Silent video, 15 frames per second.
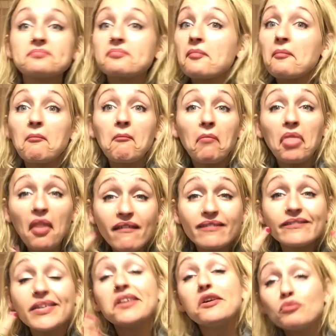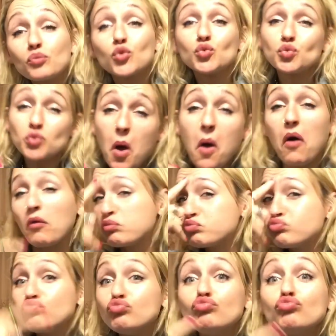I laughed a little bit and thought,
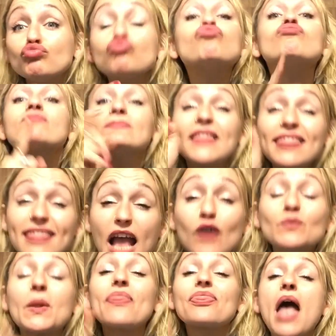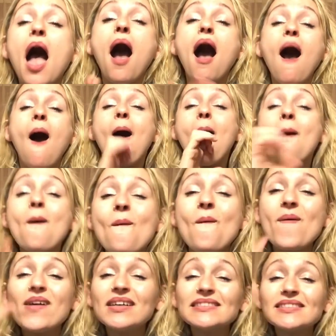wow, old
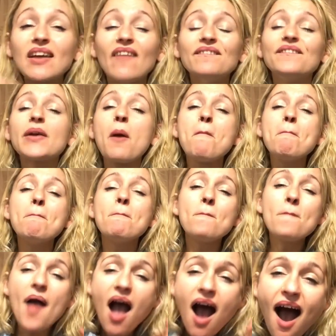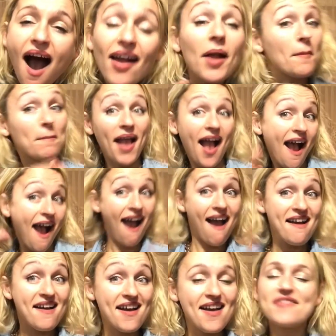Anita is back. I didn't get
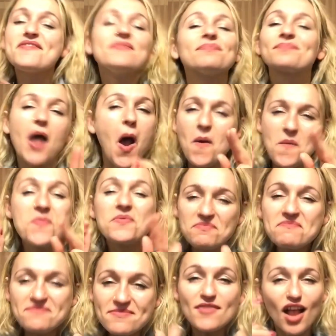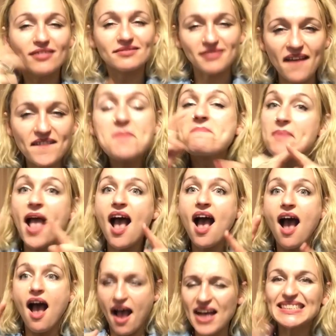overly excited. It's lots of
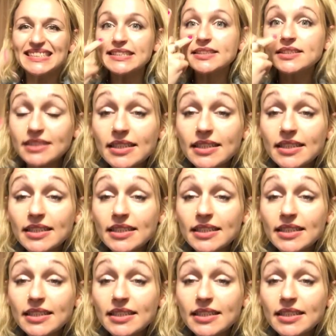hard work.